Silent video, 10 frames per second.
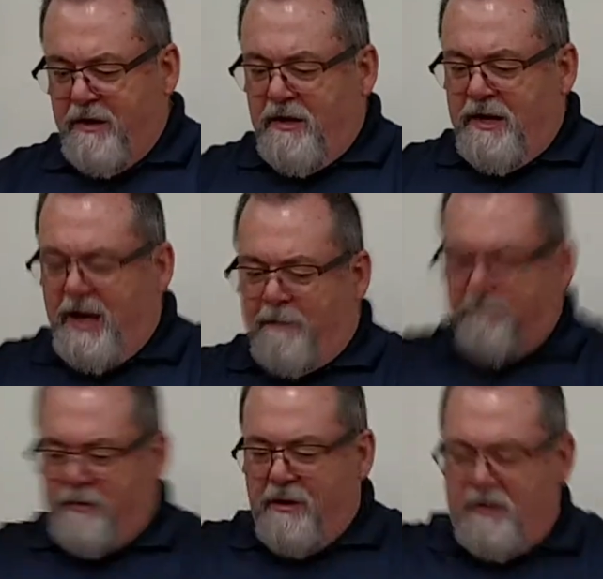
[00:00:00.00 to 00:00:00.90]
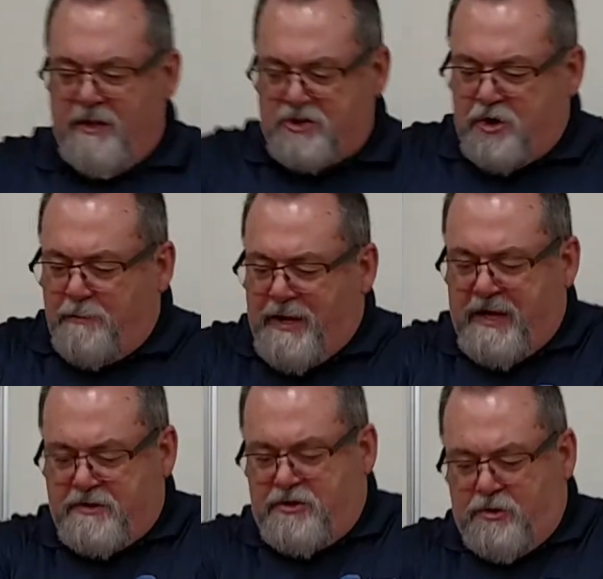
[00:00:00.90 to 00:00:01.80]
Now, let's go
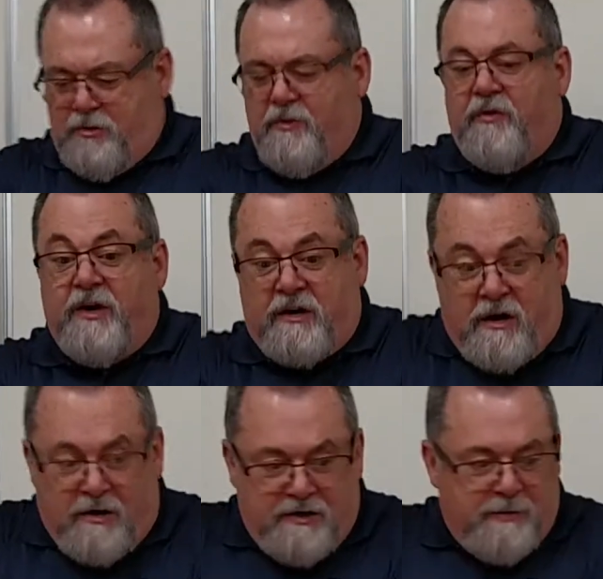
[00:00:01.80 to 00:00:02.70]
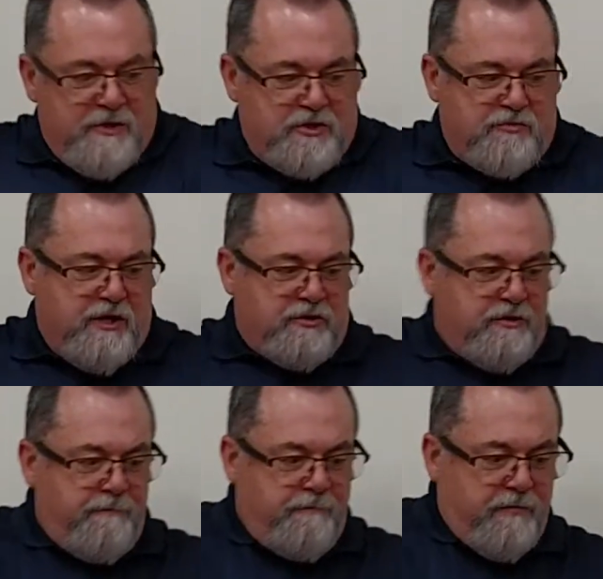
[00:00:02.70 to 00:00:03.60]
back to the card
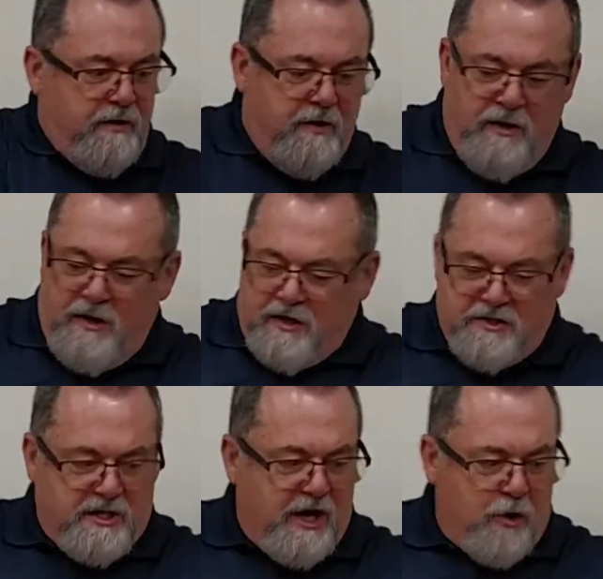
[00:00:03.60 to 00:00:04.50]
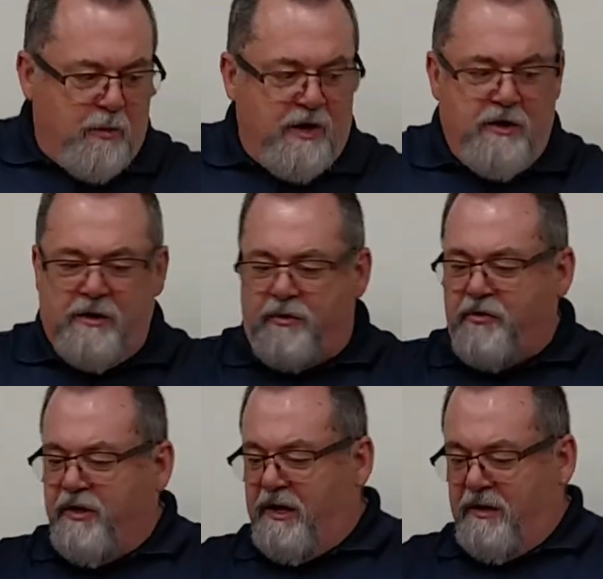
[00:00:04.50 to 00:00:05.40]
demonstration, because I don't want you to
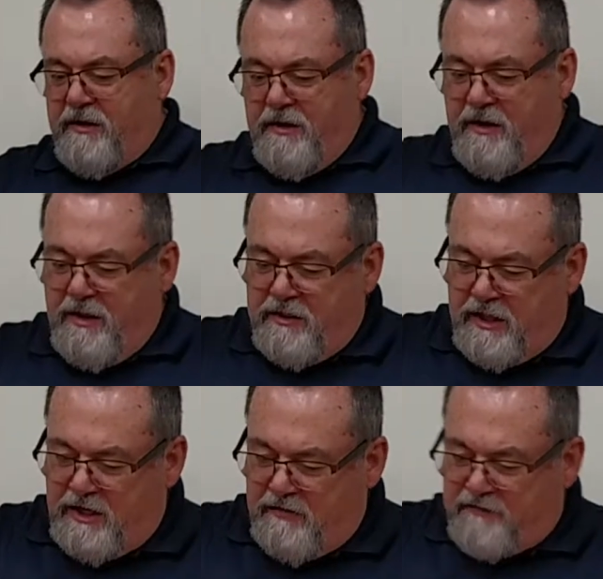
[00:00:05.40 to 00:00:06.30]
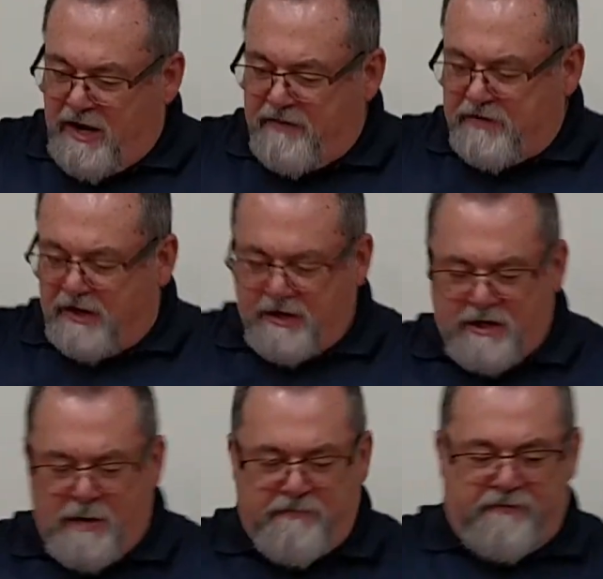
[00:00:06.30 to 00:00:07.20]
think that if I've got a
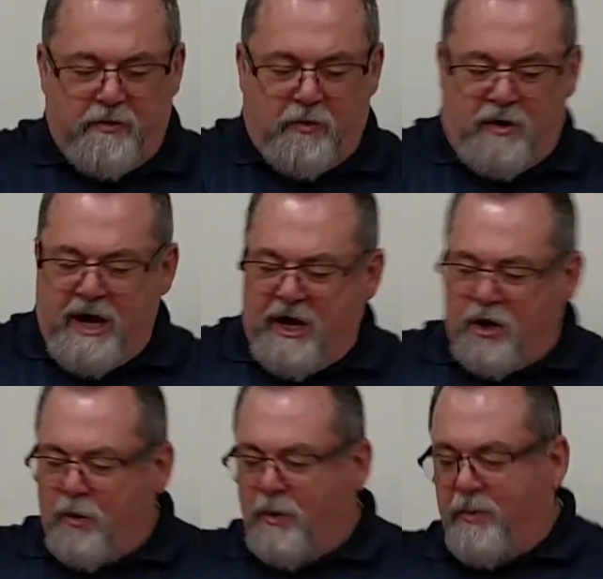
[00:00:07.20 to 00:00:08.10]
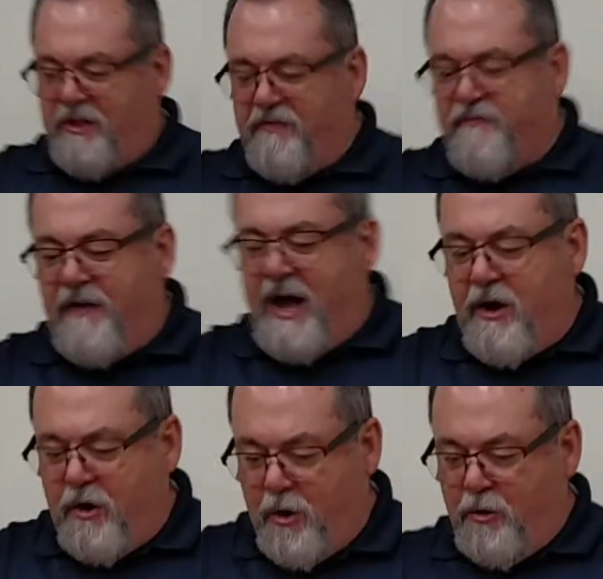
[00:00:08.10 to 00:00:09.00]
cup floor, I go in with a fire
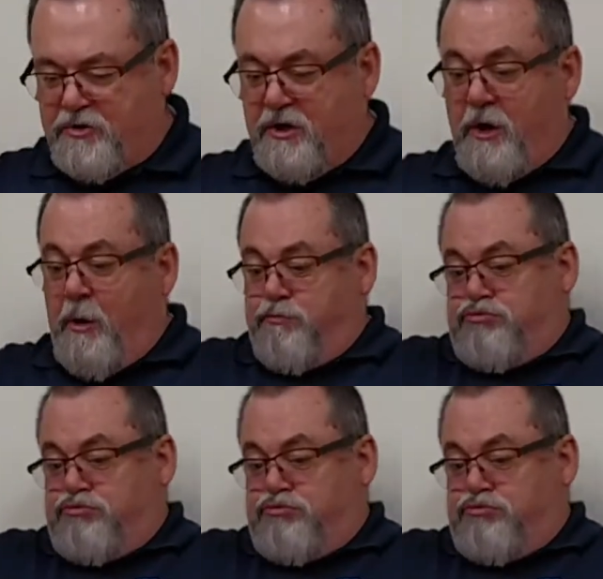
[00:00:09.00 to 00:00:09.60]
hose and go,